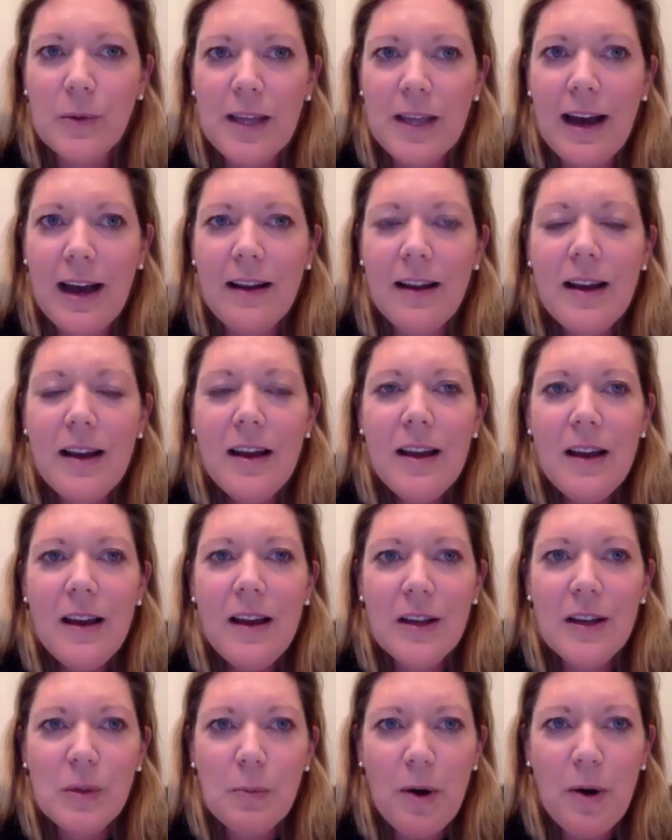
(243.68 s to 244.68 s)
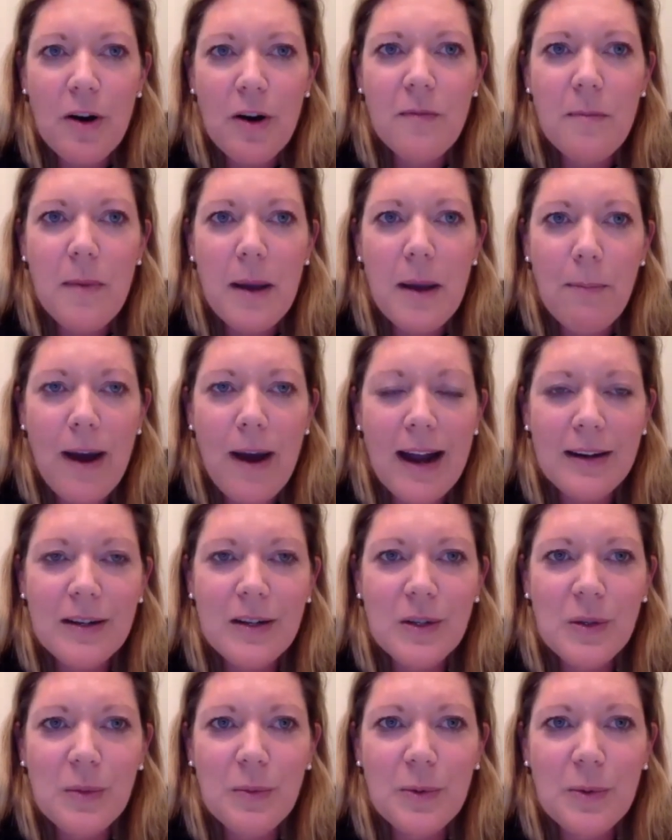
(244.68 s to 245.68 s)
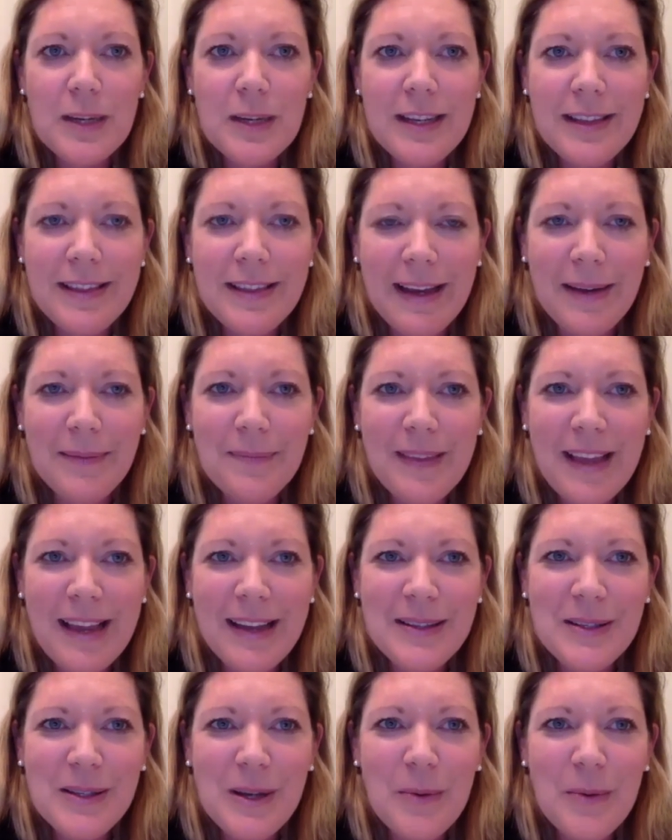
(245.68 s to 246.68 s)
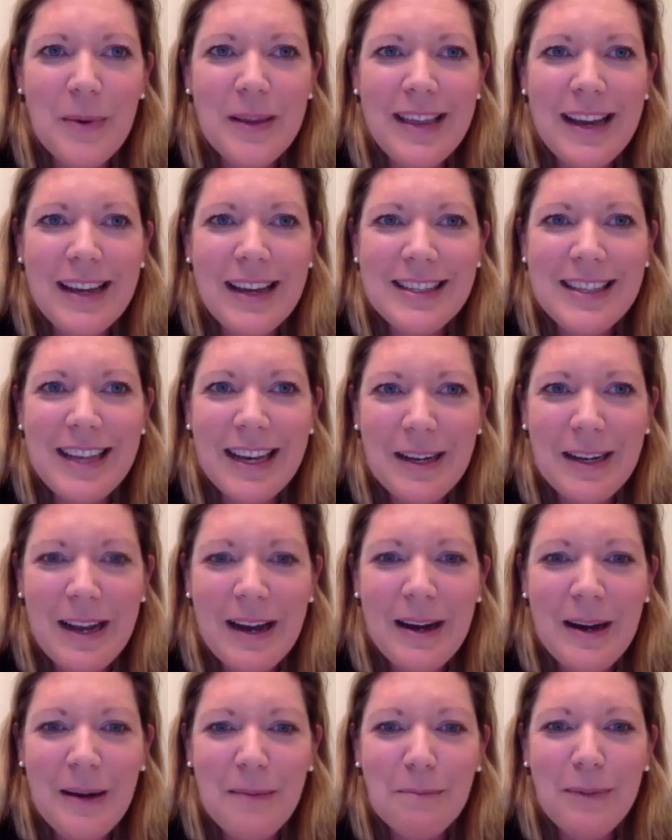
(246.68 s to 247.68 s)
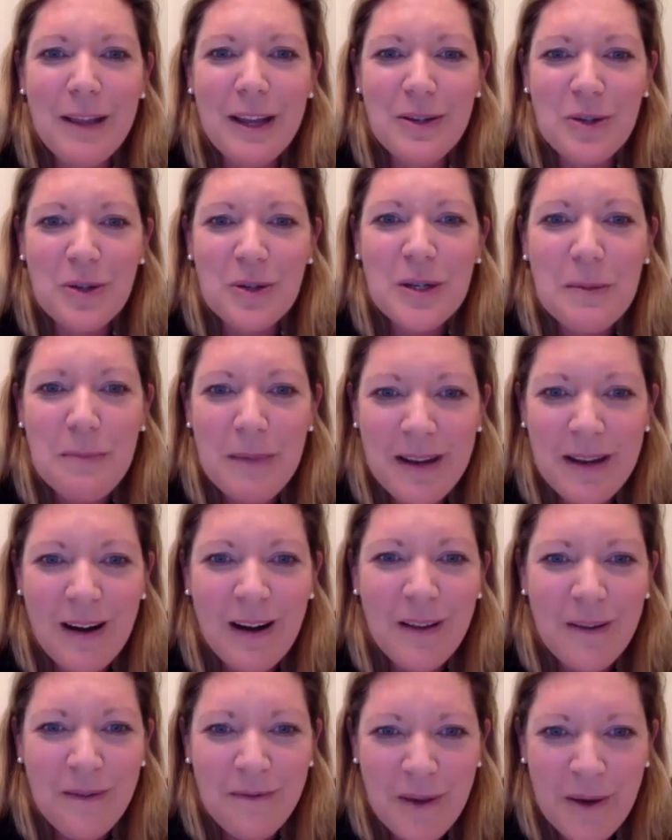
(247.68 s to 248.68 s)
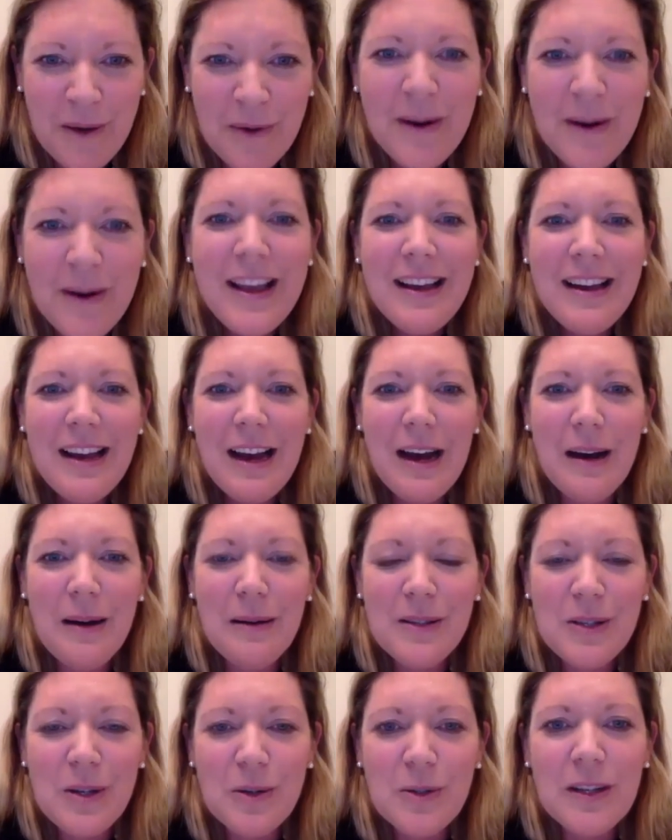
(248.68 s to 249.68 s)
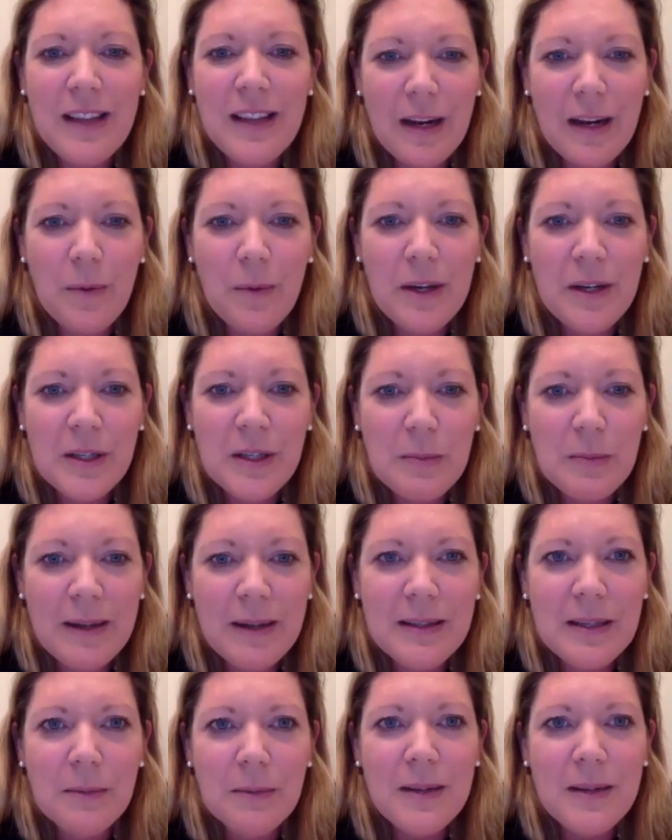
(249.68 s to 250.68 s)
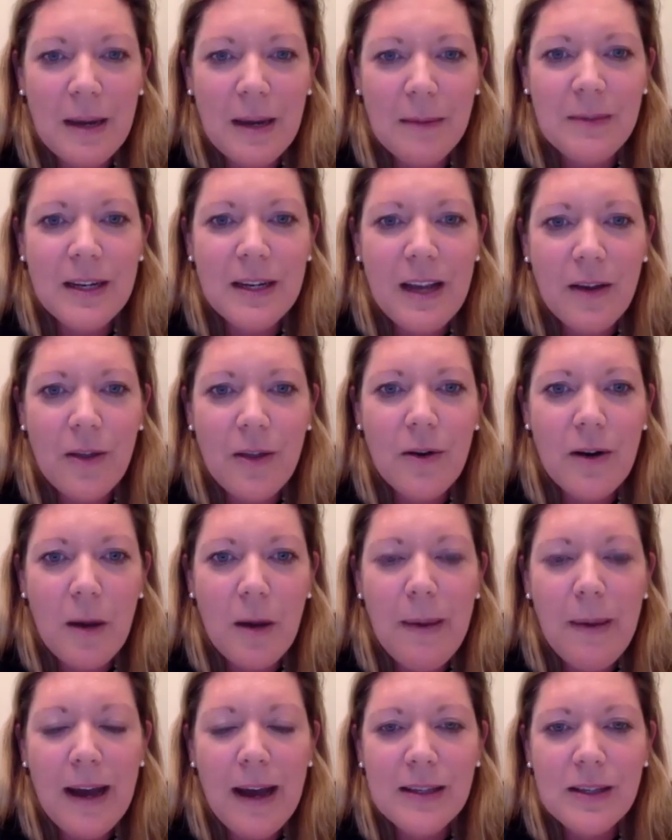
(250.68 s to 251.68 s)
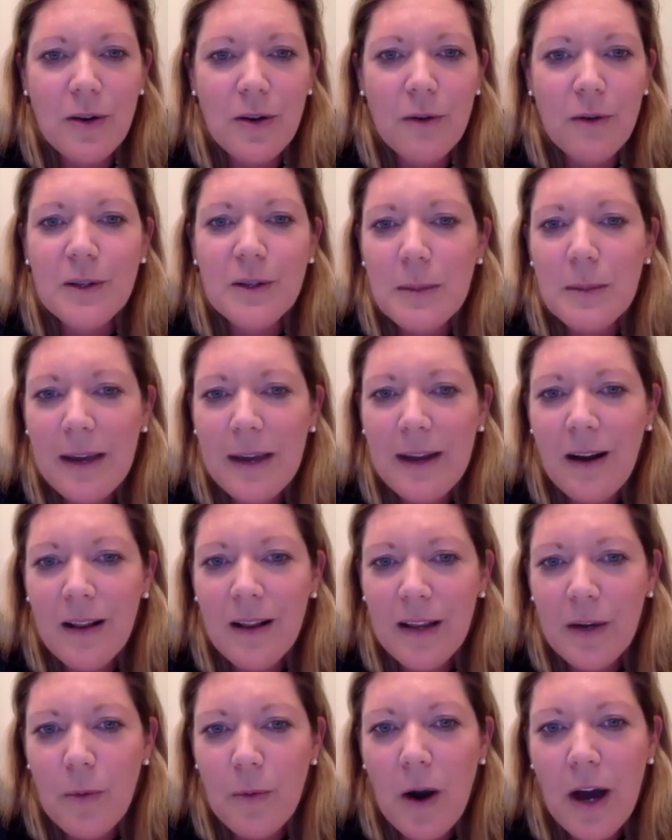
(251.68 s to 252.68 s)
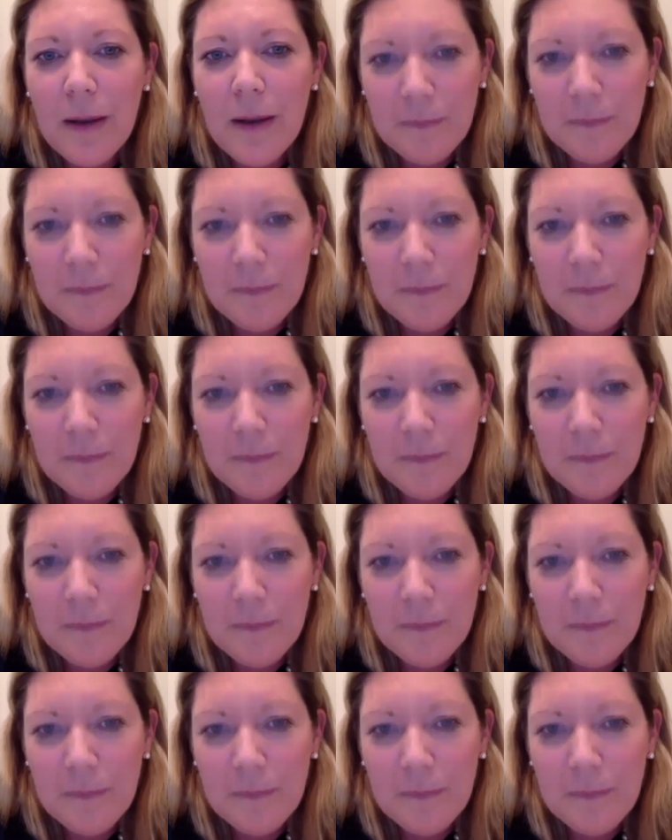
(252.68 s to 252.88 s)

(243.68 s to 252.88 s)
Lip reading: that as part of my practice routinely. And so with that said, pleasure to meet all of you. So delighted we could spend some time together, and I'll pass it over to my colleague, Ron.